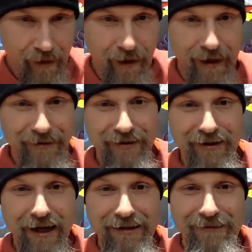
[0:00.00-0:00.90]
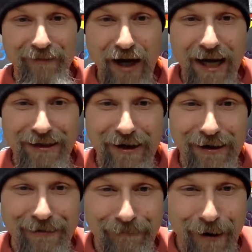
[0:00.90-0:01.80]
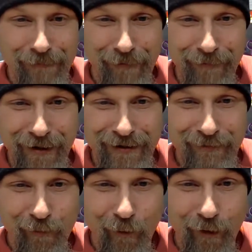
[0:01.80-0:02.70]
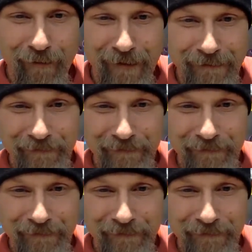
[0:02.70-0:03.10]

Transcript: I just got some Diet Dr. Pepper, but it's warm.